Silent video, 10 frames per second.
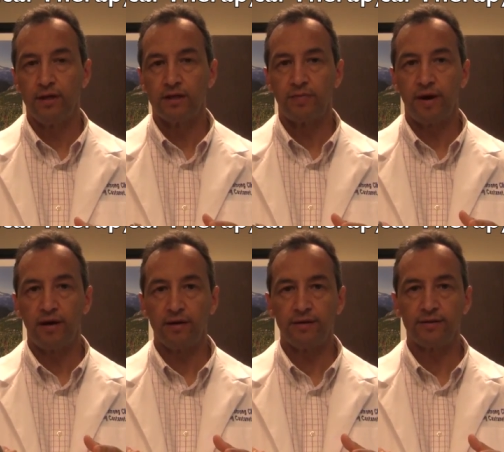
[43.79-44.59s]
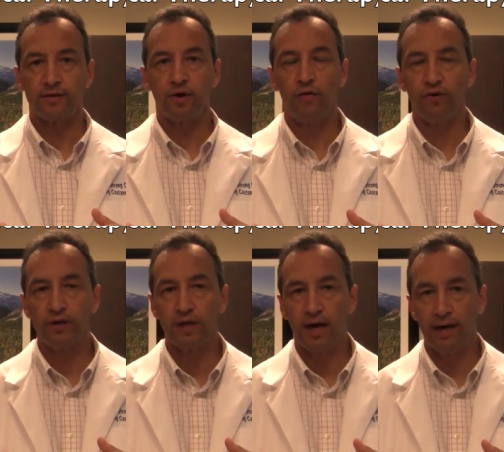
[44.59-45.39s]
Spinal discs over
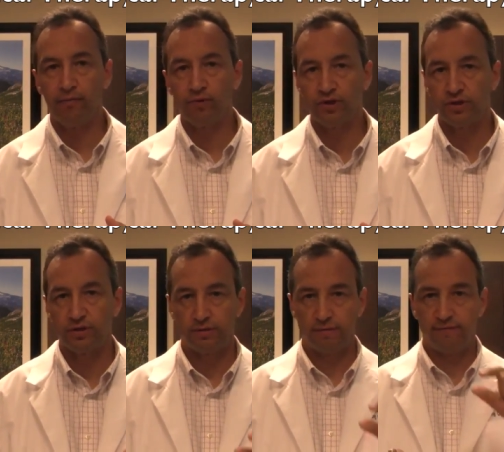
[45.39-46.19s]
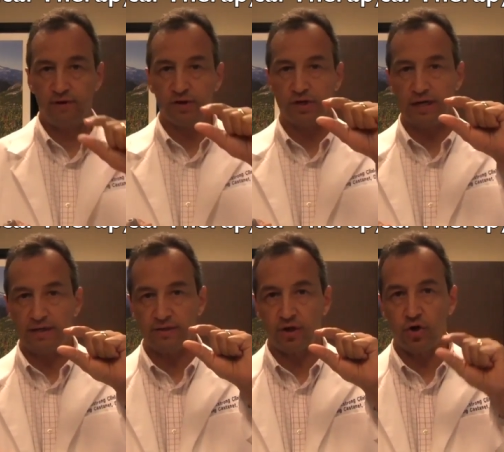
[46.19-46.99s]
time, which function
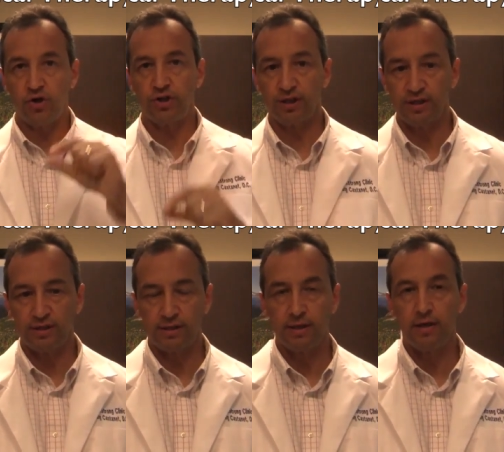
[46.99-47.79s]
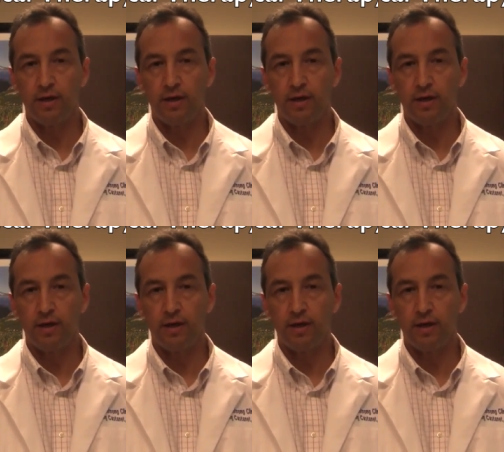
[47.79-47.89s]
as the cushions,